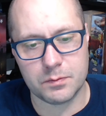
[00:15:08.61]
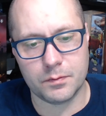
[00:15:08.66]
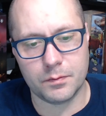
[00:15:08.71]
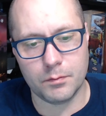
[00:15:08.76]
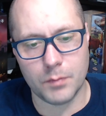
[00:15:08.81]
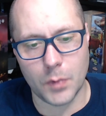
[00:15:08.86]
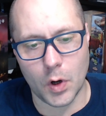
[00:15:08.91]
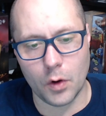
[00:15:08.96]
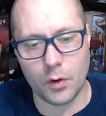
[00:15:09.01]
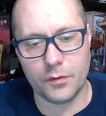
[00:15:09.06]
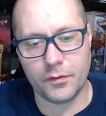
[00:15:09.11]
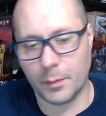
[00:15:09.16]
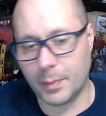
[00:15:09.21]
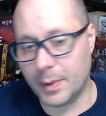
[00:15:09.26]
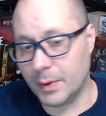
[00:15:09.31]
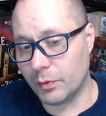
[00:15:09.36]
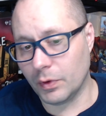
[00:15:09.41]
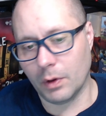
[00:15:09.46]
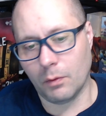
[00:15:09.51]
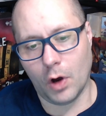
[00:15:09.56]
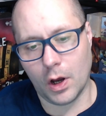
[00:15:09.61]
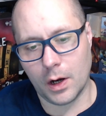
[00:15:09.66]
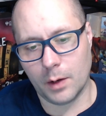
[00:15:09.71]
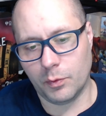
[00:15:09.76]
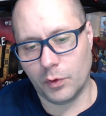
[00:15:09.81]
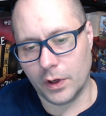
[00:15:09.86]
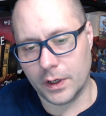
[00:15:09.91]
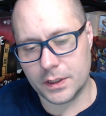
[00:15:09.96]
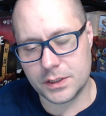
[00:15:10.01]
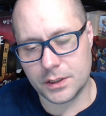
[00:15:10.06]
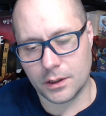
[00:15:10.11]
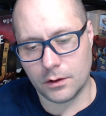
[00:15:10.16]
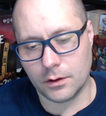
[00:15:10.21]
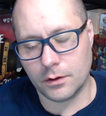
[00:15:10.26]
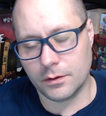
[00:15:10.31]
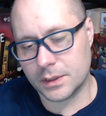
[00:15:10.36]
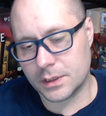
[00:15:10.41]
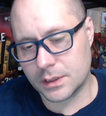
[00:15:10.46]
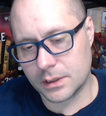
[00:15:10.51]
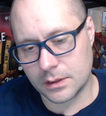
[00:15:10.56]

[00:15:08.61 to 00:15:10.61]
mode for people that want to play it solo.